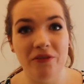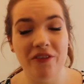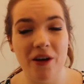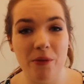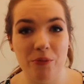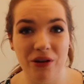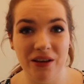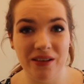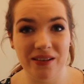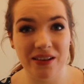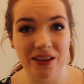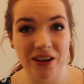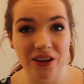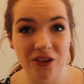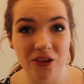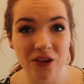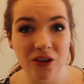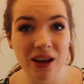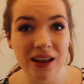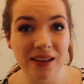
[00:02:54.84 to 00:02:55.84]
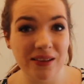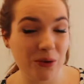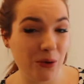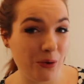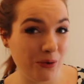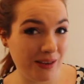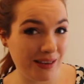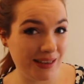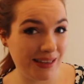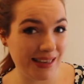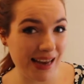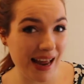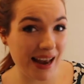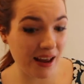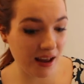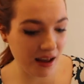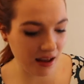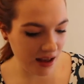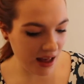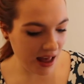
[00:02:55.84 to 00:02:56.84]
Fabrics Galore. It's called
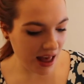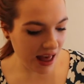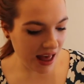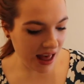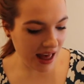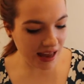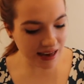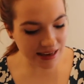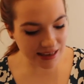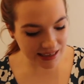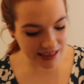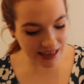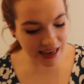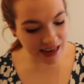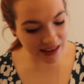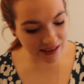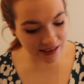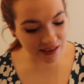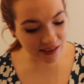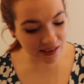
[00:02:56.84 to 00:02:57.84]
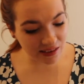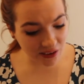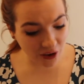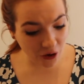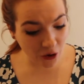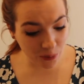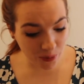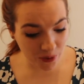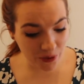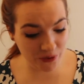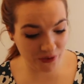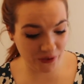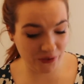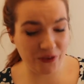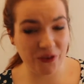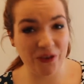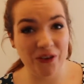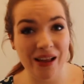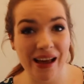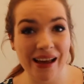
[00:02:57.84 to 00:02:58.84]
Stella, and it's so
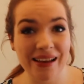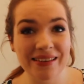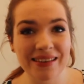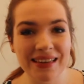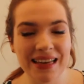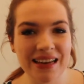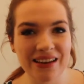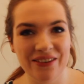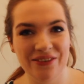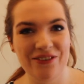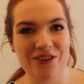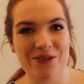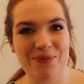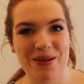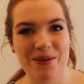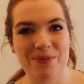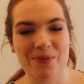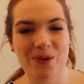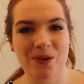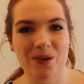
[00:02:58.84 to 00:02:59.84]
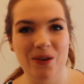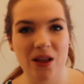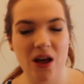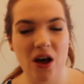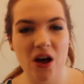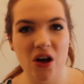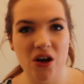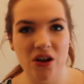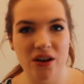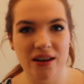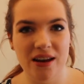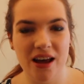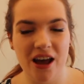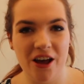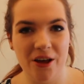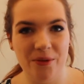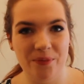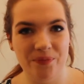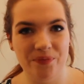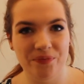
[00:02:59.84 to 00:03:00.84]
beautiful. I've seen a few people on
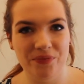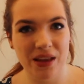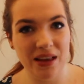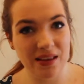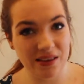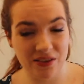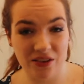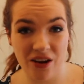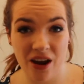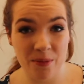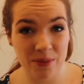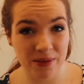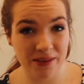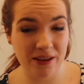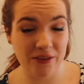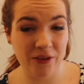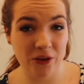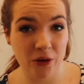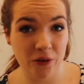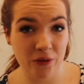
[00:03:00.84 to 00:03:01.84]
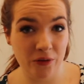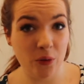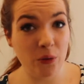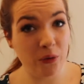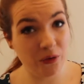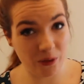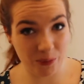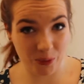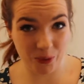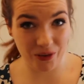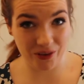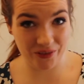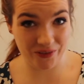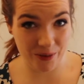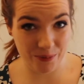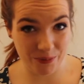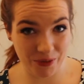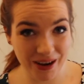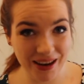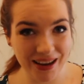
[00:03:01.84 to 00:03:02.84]
Instagram and stuff who've also bought this
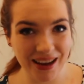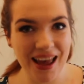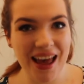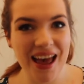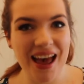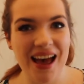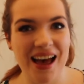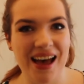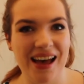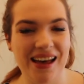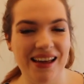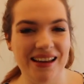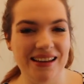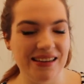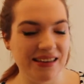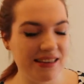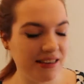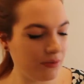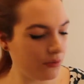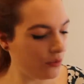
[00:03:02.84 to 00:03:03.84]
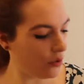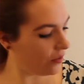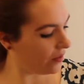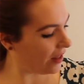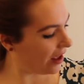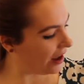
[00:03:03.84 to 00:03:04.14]
fabric, and what